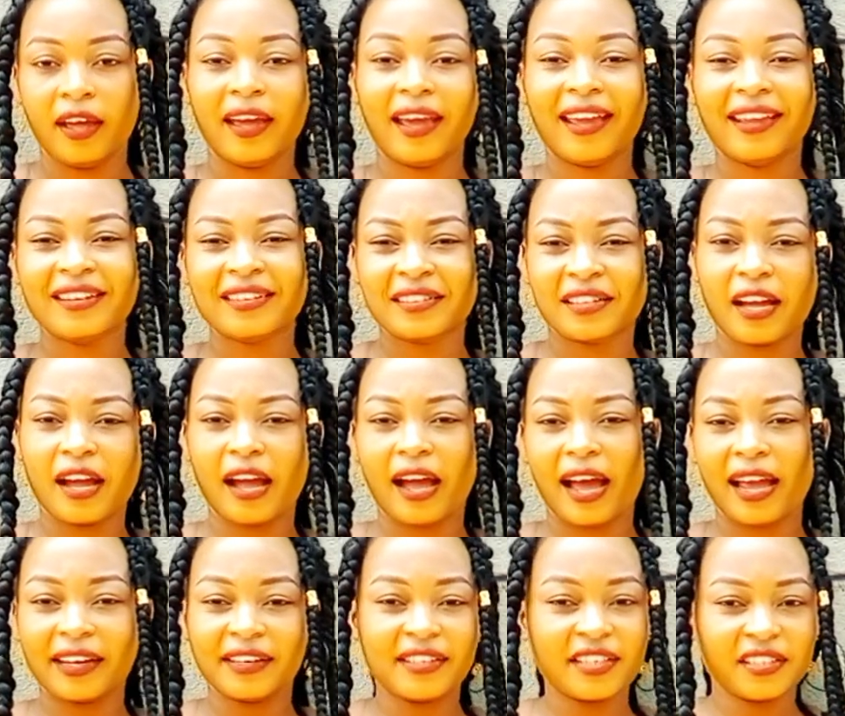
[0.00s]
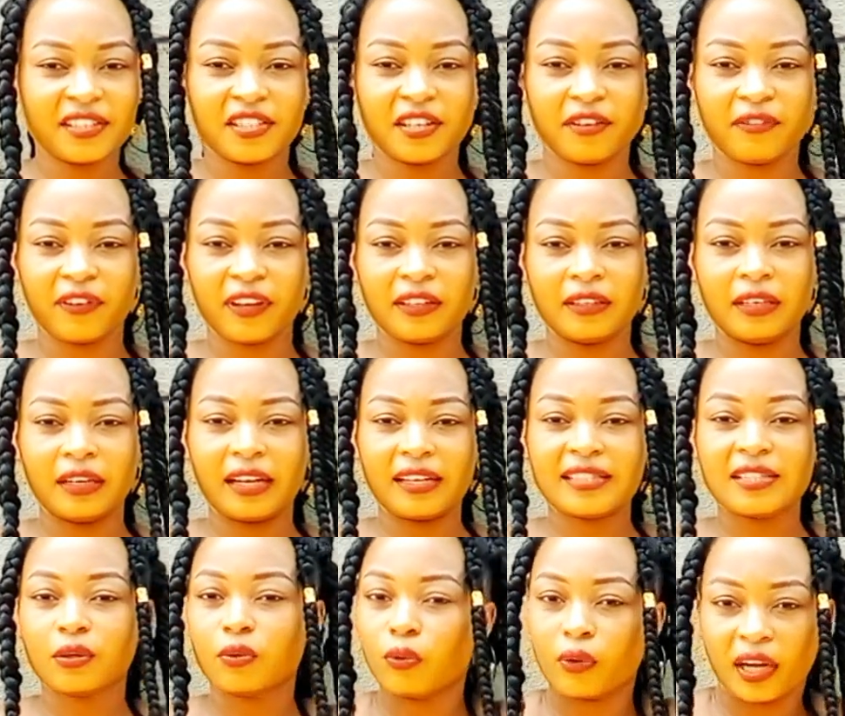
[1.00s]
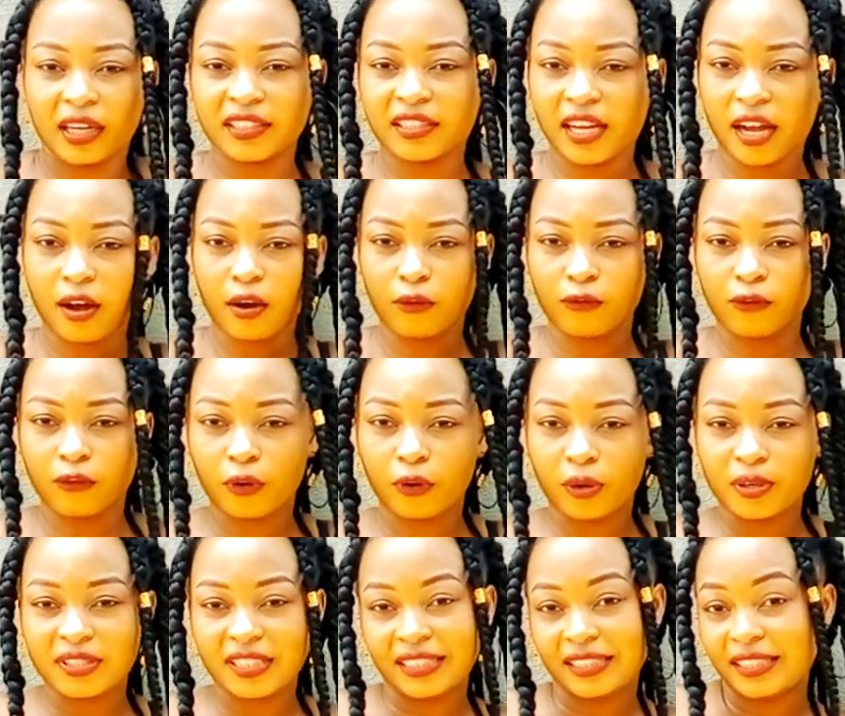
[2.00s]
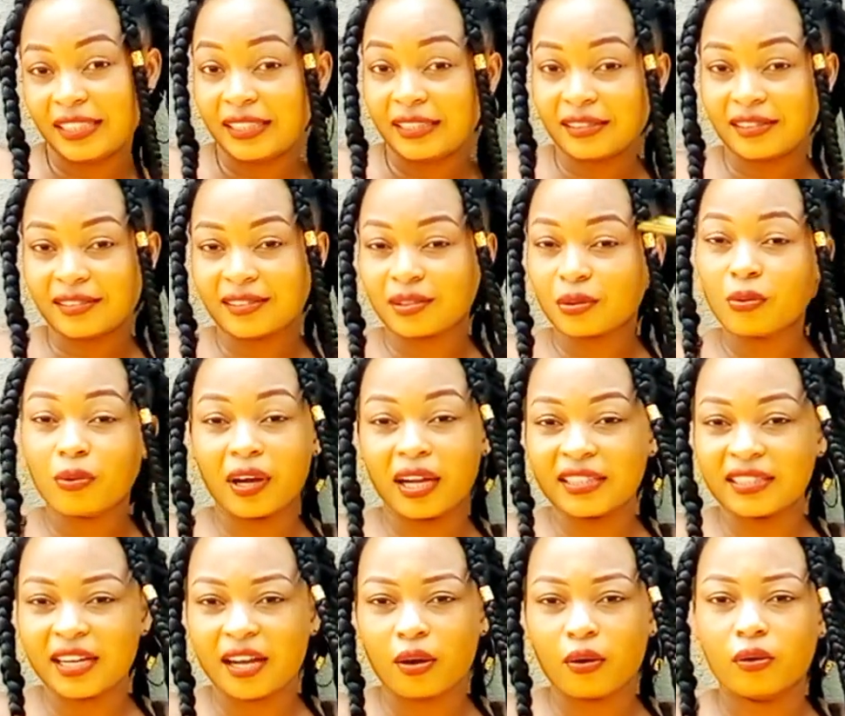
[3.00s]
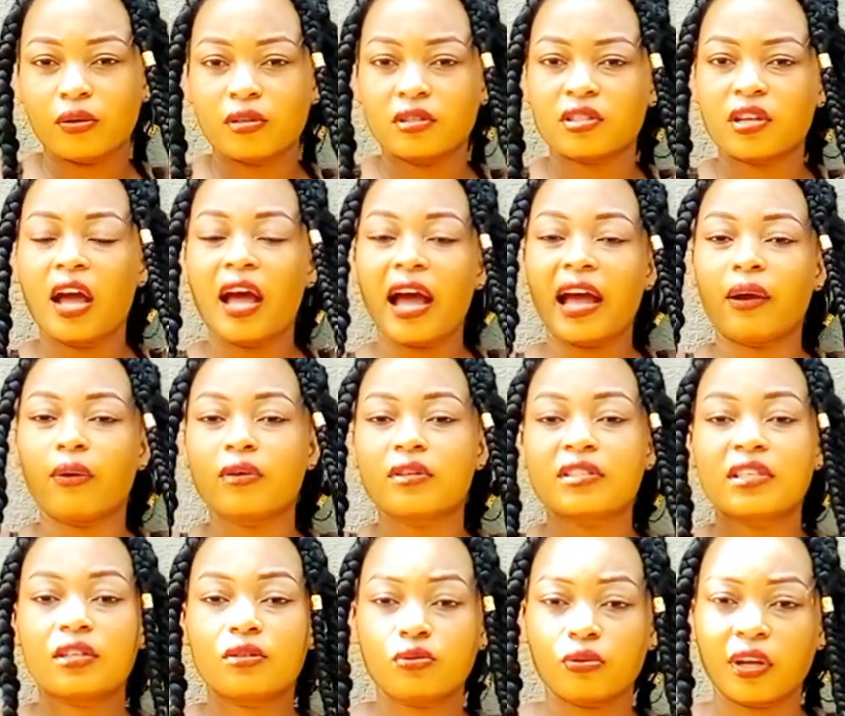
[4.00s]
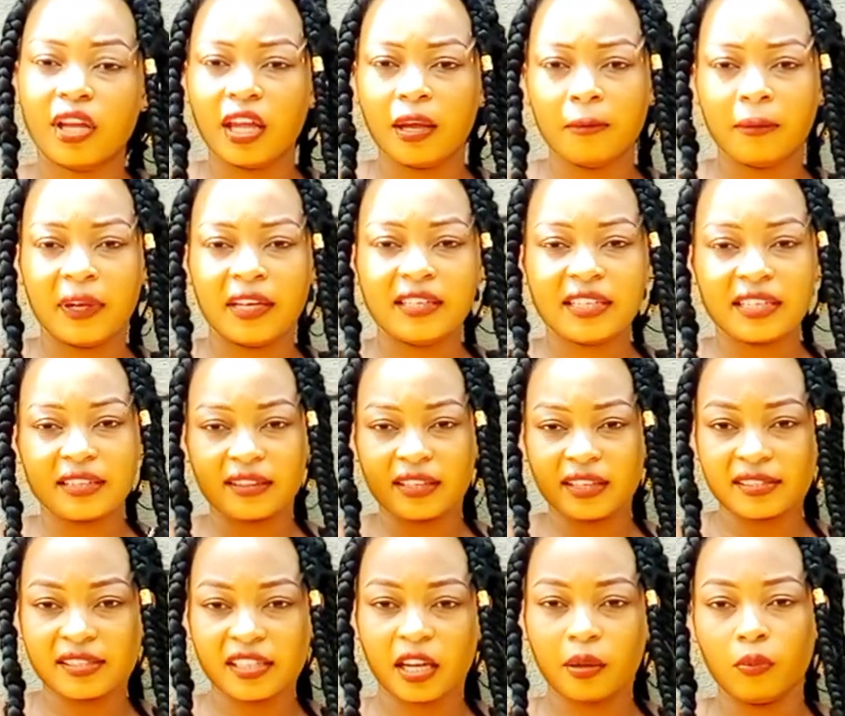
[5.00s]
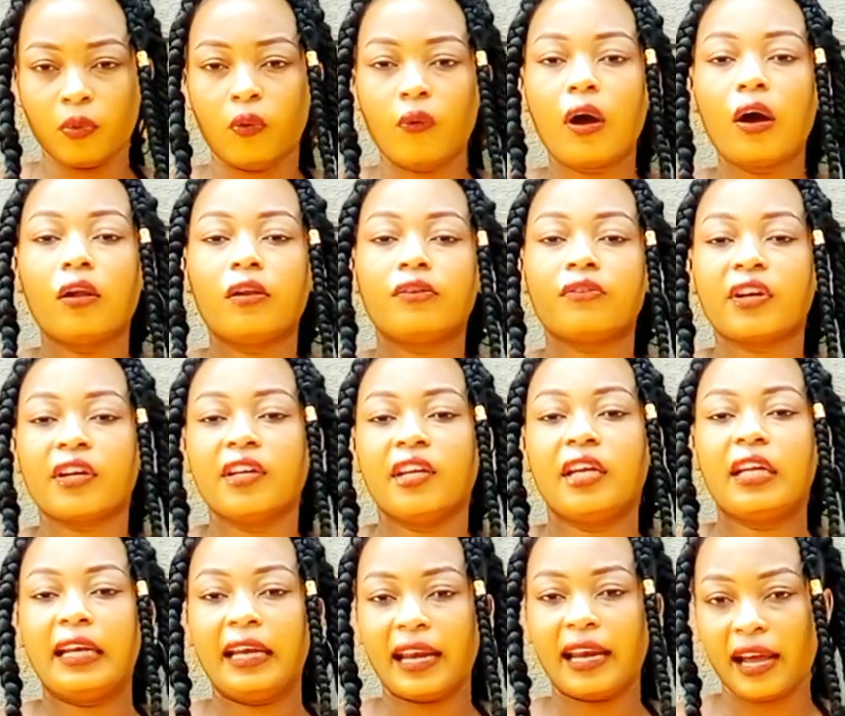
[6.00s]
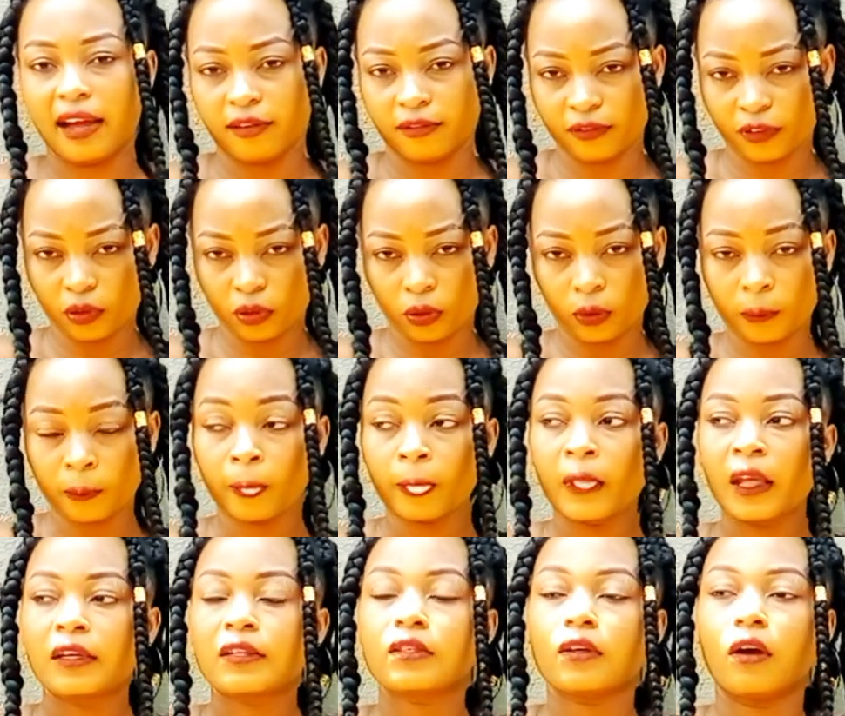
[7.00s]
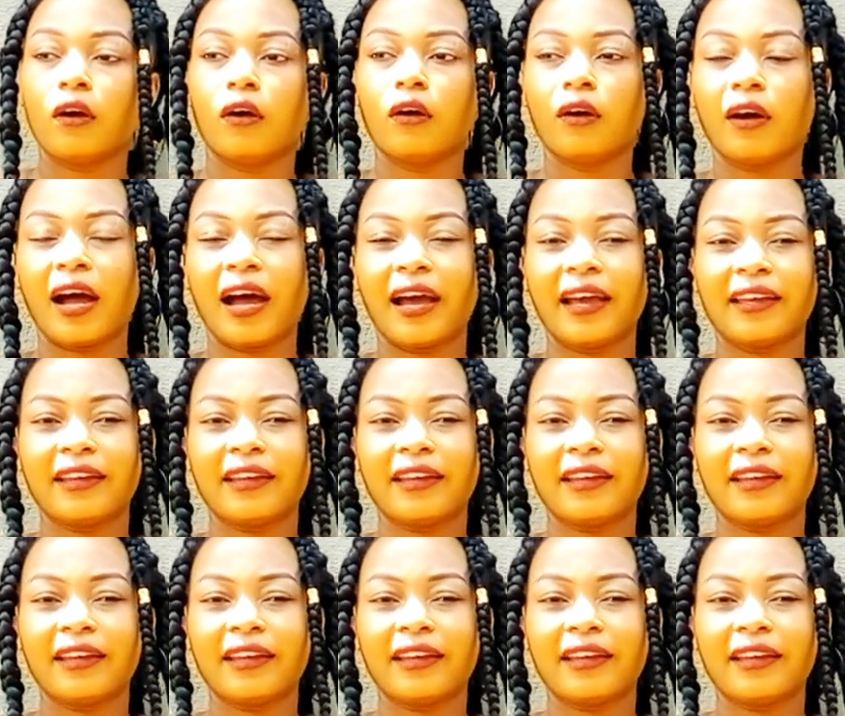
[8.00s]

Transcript: And I didn't even sikukacha, of course I didn't sikukacha, cuz I was into him and at time we were already in love, you know. So